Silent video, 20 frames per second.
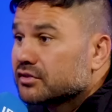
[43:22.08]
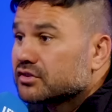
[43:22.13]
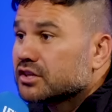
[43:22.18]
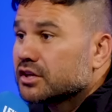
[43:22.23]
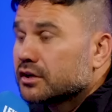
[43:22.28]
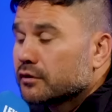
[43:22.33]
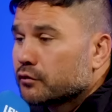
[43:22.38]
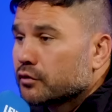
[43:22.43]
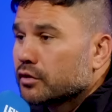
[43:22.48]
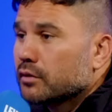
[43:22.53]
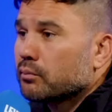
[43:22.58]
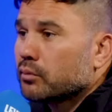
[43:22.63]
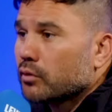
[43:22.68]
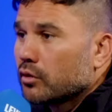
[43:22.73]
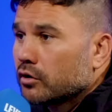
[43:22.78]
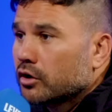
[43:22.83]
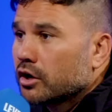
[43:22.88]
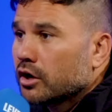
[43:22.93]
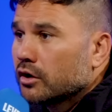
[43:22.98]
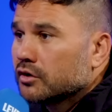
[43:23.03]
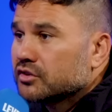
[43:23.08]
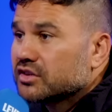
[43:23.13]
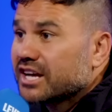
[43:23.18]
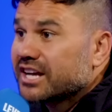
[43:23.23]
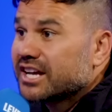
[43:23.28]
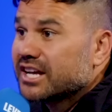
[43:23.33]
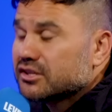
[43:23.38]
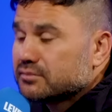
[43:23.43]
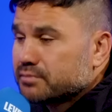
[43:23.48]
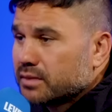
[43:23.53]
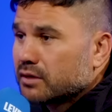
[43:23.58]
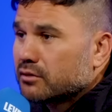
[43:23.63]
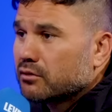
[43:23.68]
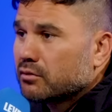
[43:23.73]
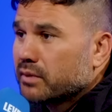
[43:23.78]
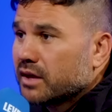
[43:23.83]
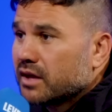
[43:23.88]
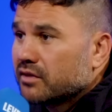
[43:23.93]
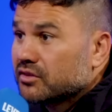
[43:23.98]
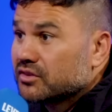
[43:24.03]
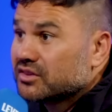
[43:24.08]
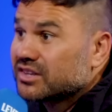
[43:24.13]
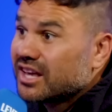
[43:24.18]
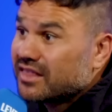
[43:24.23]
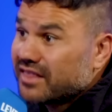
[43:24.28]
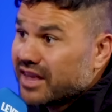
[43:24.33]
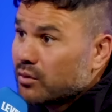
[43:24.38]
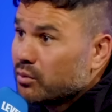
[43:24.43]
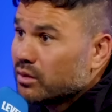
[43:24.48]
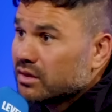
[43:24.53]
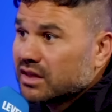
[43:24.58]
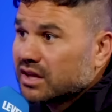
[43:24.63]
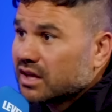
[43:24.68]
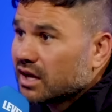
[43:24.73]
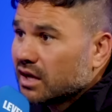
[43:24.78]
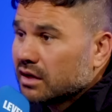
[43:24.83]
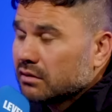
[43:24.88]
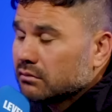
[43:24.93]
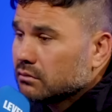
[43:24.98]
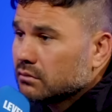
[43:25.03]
centre for the Broncos against Penrith Panthers. Can they win the game?